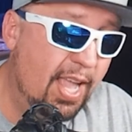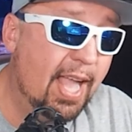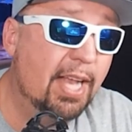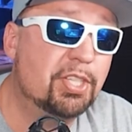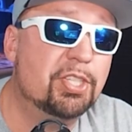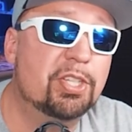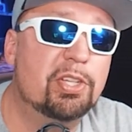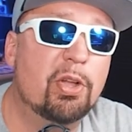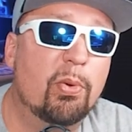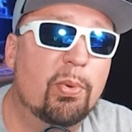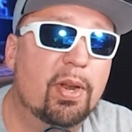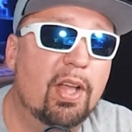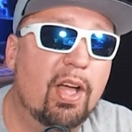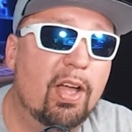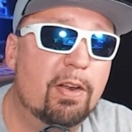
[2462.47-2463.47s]
action
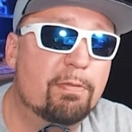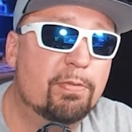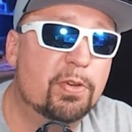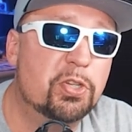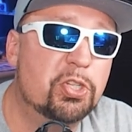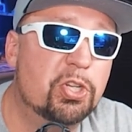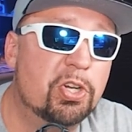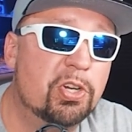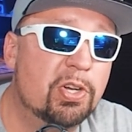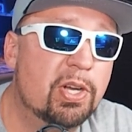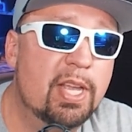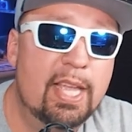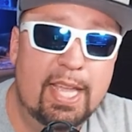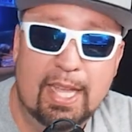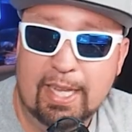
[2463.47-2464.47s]
going on for sure
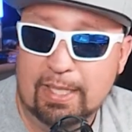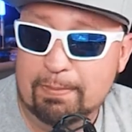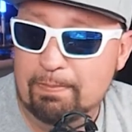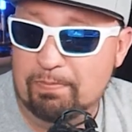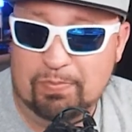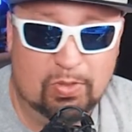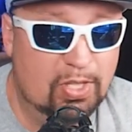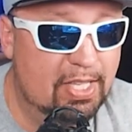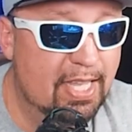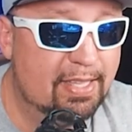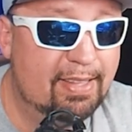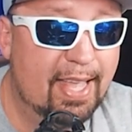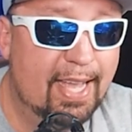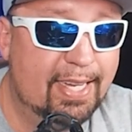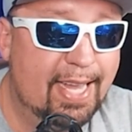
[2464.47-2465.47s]
get
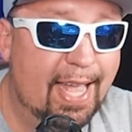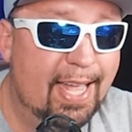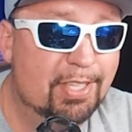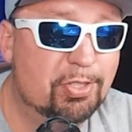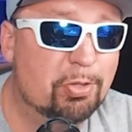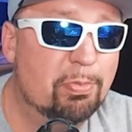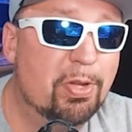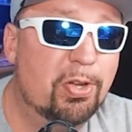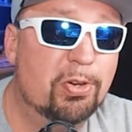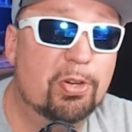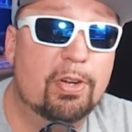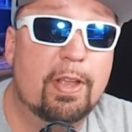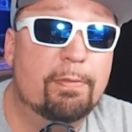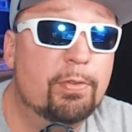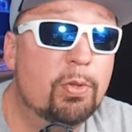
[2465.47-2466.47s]
that castle
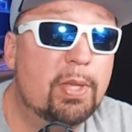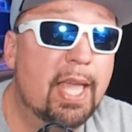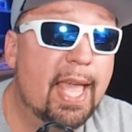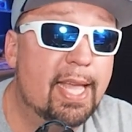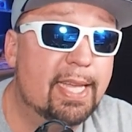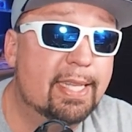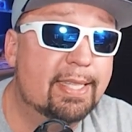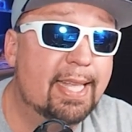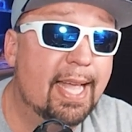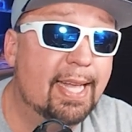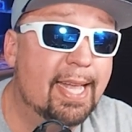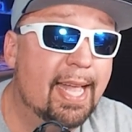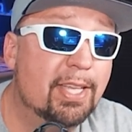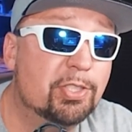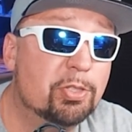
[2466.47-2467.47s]
motor if you can't get that
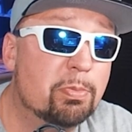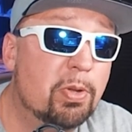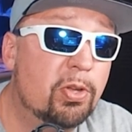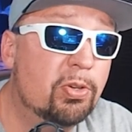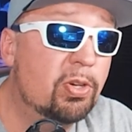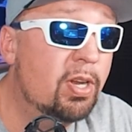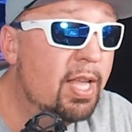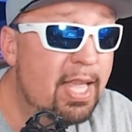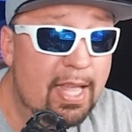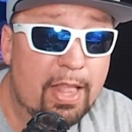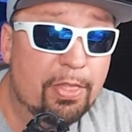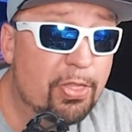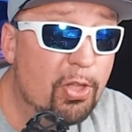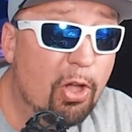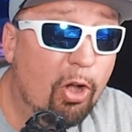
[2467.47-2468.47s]
castle motor
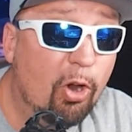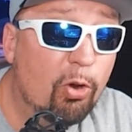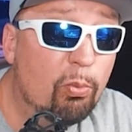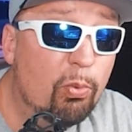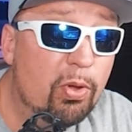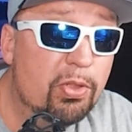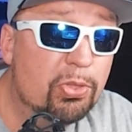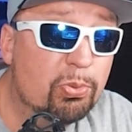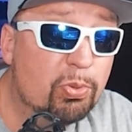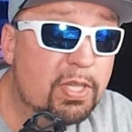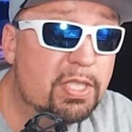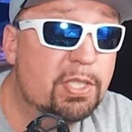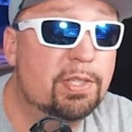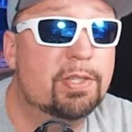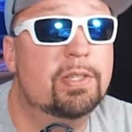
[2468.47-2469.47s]
the r1 three
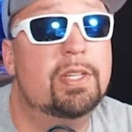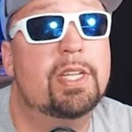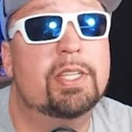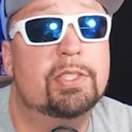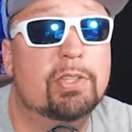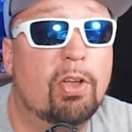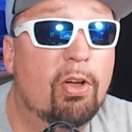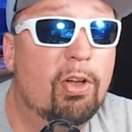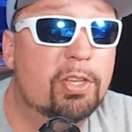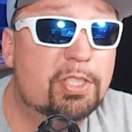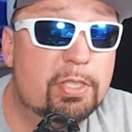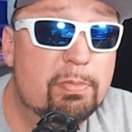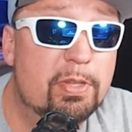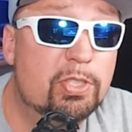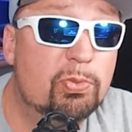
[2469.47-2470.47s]
turn is
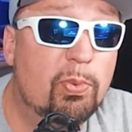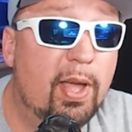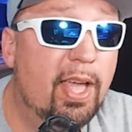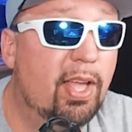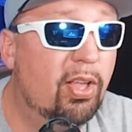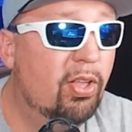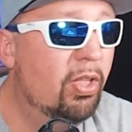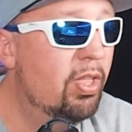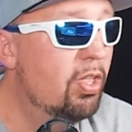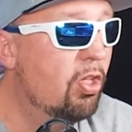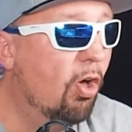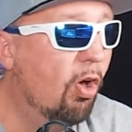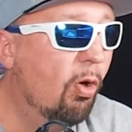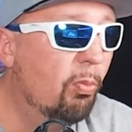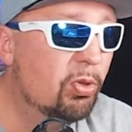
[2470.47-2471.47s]
awesome as well
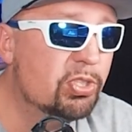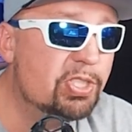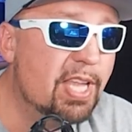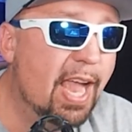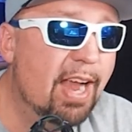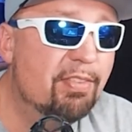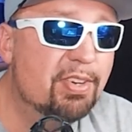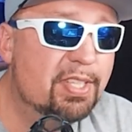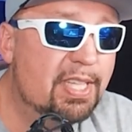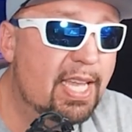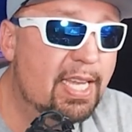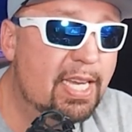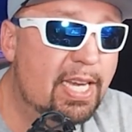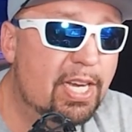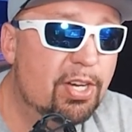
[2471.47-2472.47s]
almost
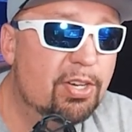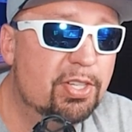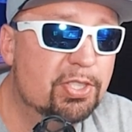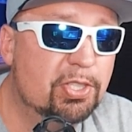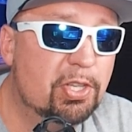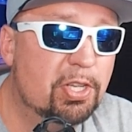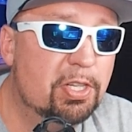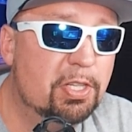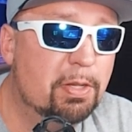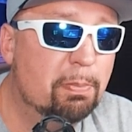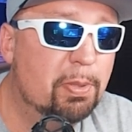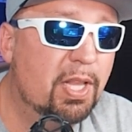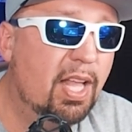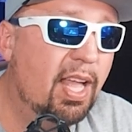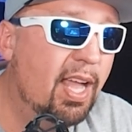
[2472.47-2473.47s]
everything here is going to
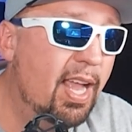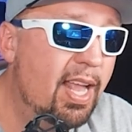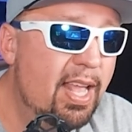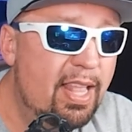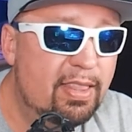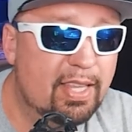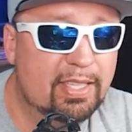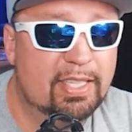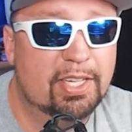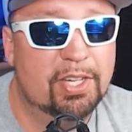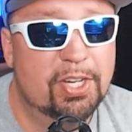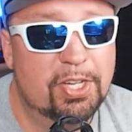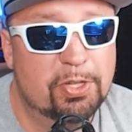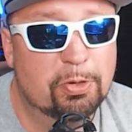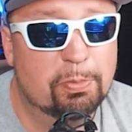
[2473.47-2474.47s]
apply. The
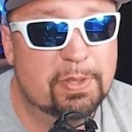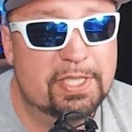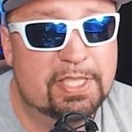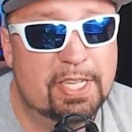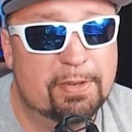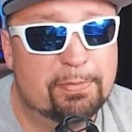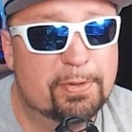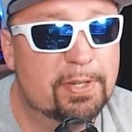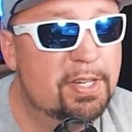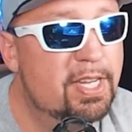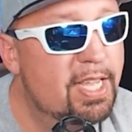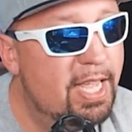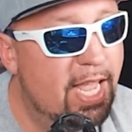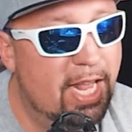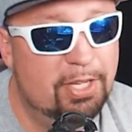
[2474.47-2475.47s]
gearing will be different,
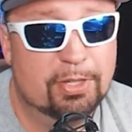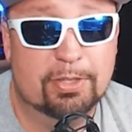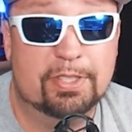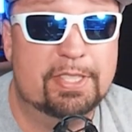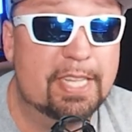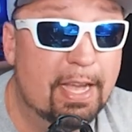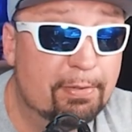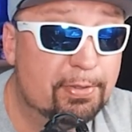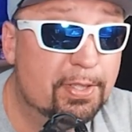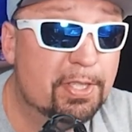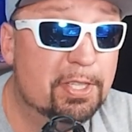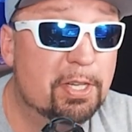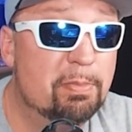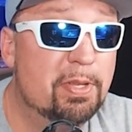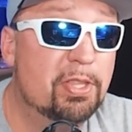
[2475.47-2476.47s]
and you're definitely
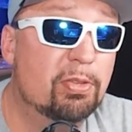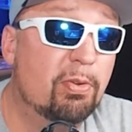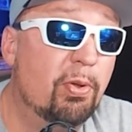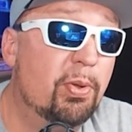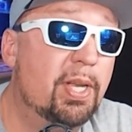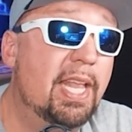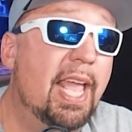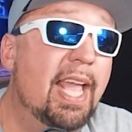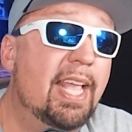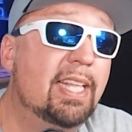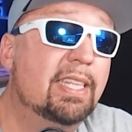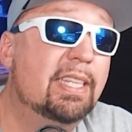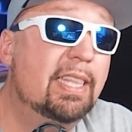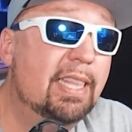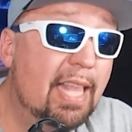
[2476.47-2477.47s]
going to be throwing a
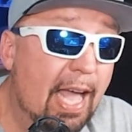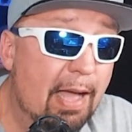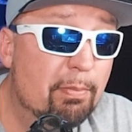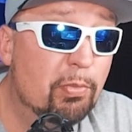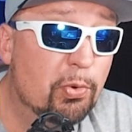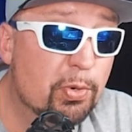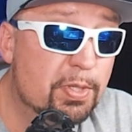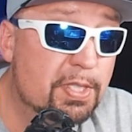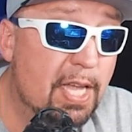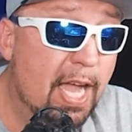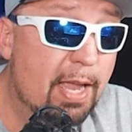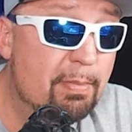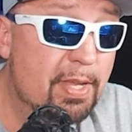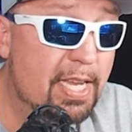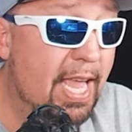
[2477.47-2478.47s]
lot more
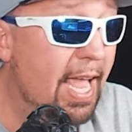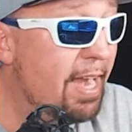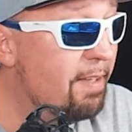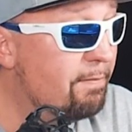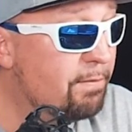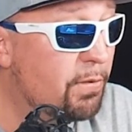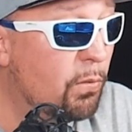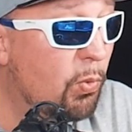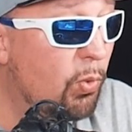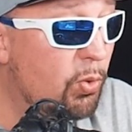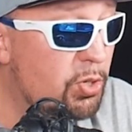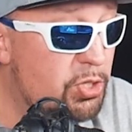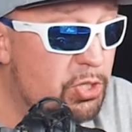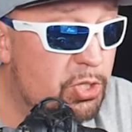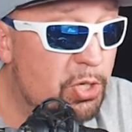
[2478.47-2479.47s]
timing at it
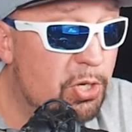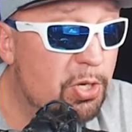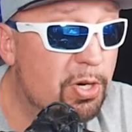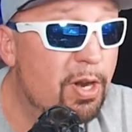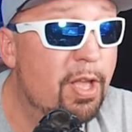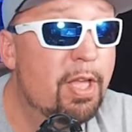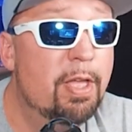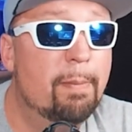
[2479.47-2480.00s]
for sure.